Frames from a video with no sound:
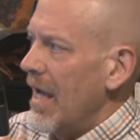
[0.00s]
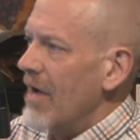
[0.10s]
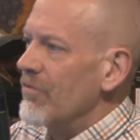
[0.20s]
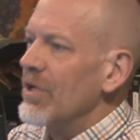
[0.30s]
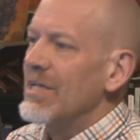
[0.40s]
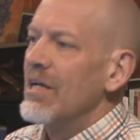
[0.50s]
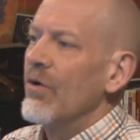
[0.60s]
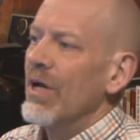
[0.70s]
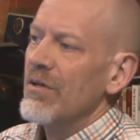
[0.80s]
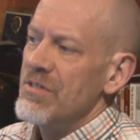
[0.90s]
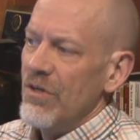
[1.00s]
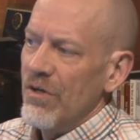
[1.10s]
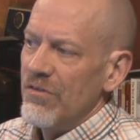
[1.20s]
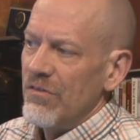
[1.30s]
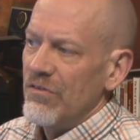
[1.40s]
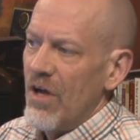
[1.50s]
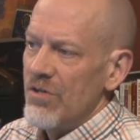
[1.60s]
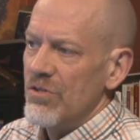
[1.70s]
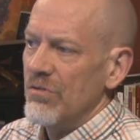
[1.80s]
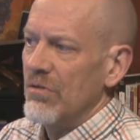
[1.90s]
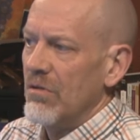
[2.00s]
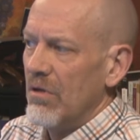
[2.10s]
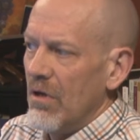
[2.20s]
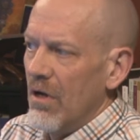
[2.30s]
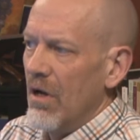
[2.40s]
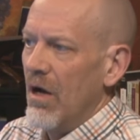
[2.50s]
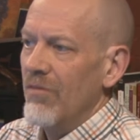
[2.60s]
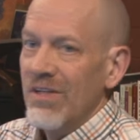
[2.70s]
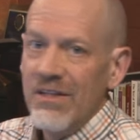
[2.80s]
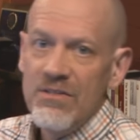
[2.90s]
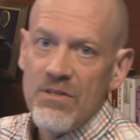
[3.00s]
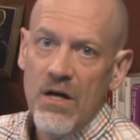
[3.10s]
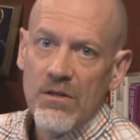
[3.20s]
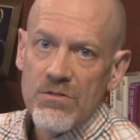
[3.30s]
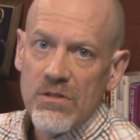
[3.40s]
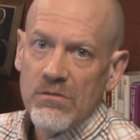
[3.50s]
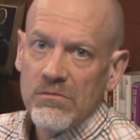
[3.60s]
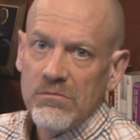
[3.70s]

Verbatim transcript: ever hearing a serious discussion of ecclesiology.